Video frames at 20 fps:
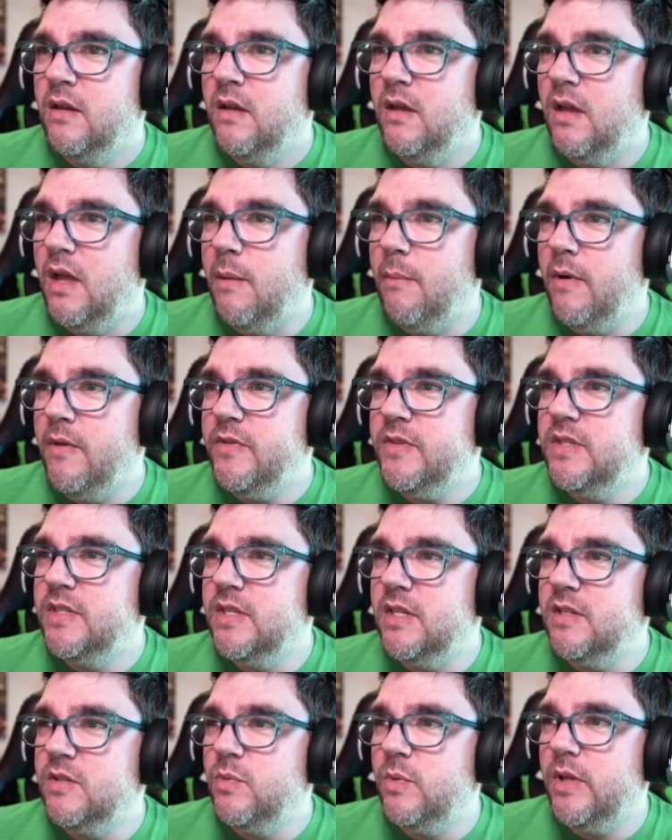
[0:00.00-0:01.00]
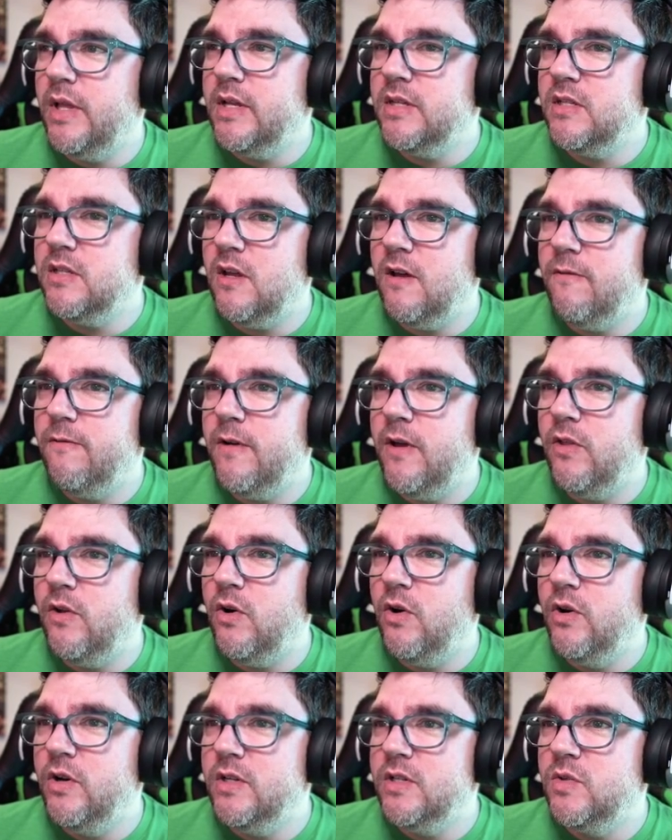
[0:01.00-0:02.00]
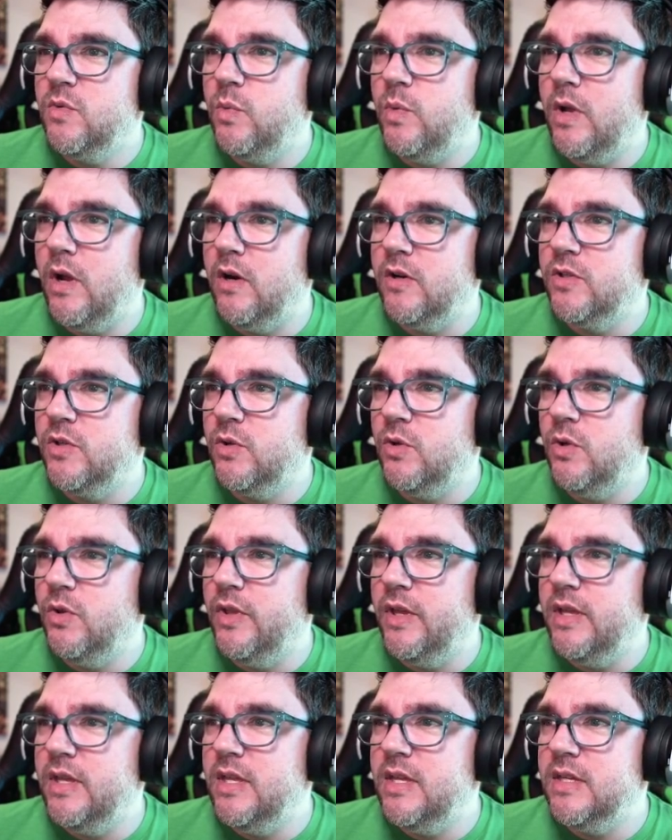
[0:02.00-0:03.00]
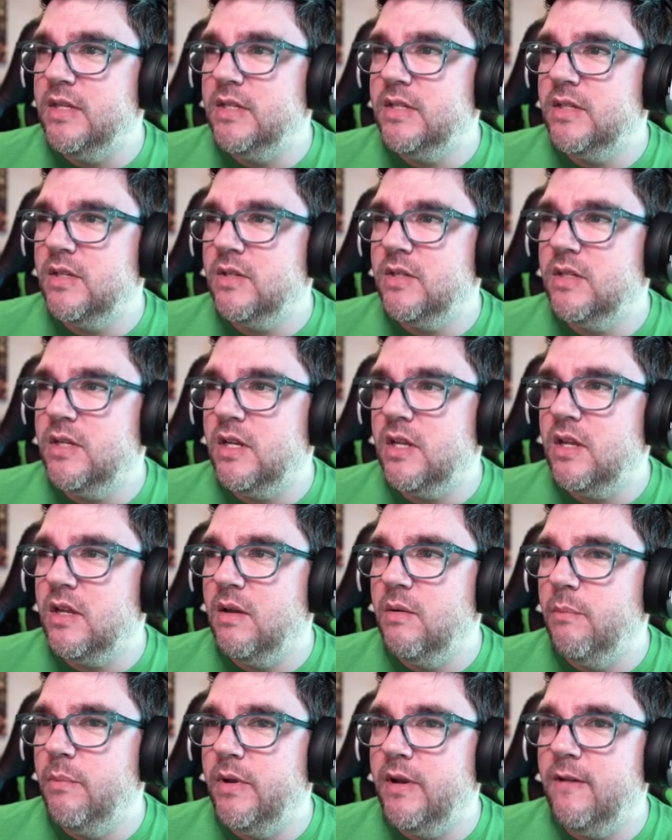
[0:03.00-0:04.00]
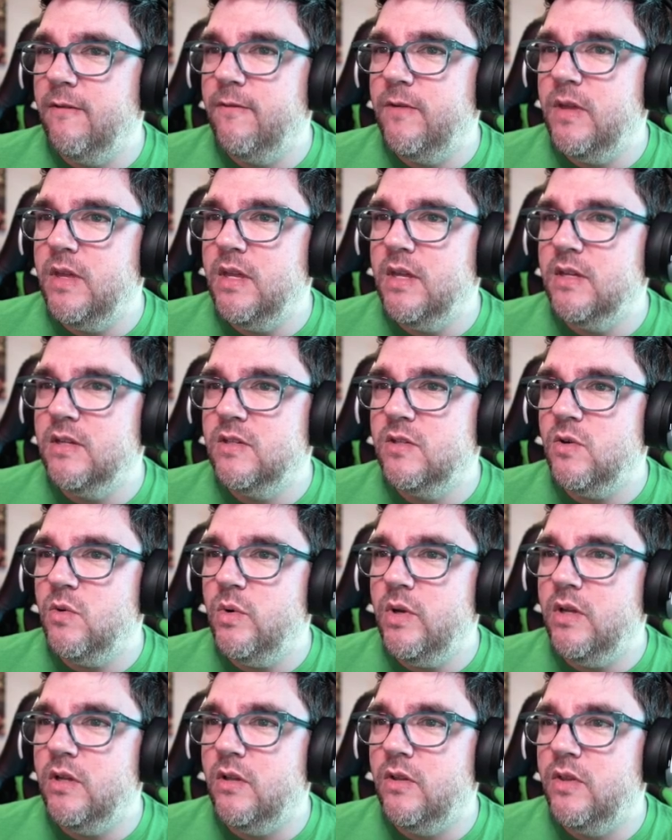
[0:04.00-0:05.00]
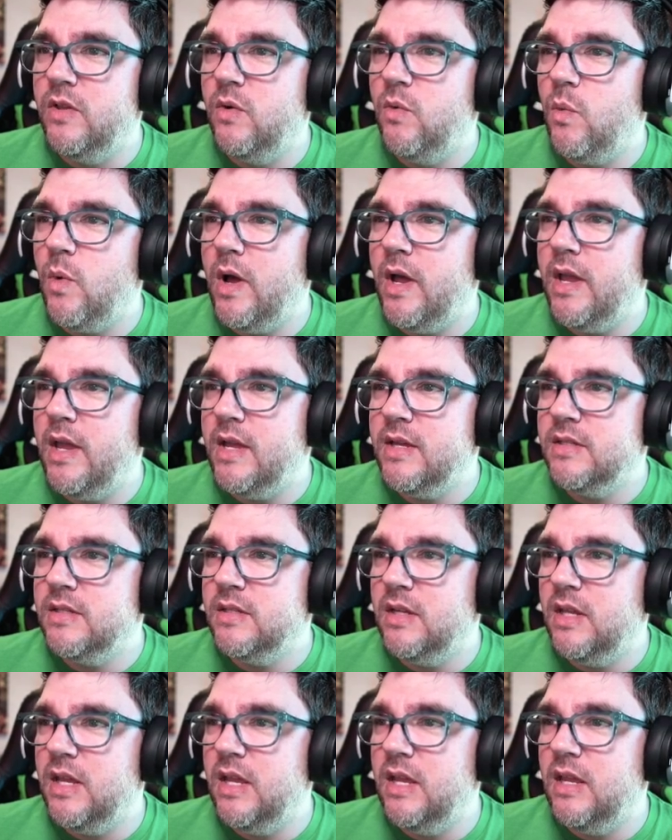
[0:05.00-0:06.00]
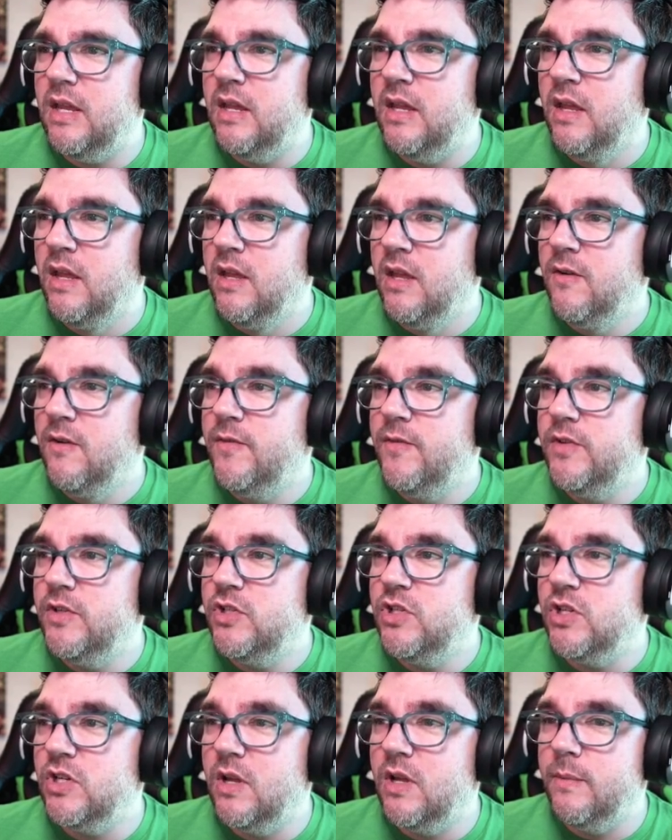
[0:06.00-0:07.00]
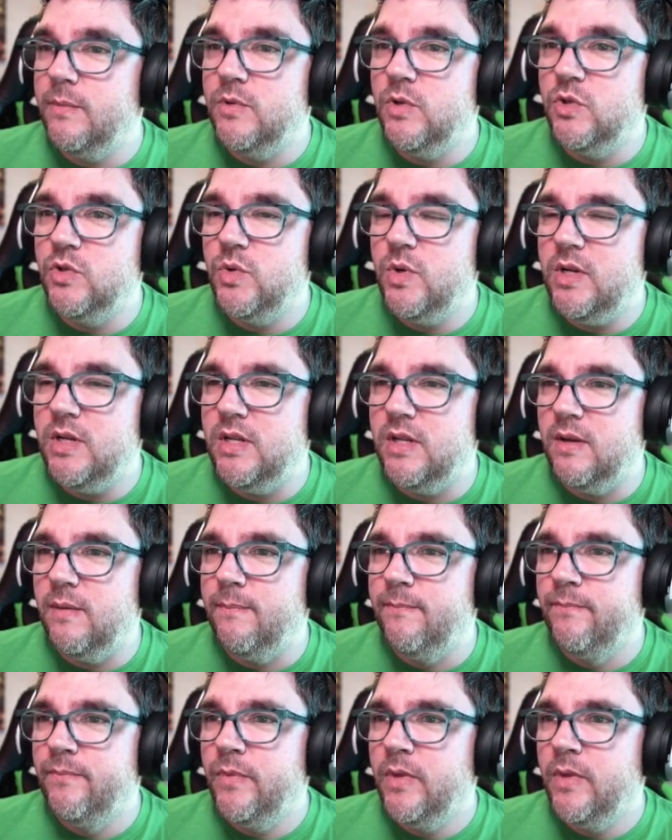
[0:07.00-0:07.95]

a month since we last saw Father Ernest. We are told that he is still sick, but if he is so ill, then why hasn't a physician come to treat him?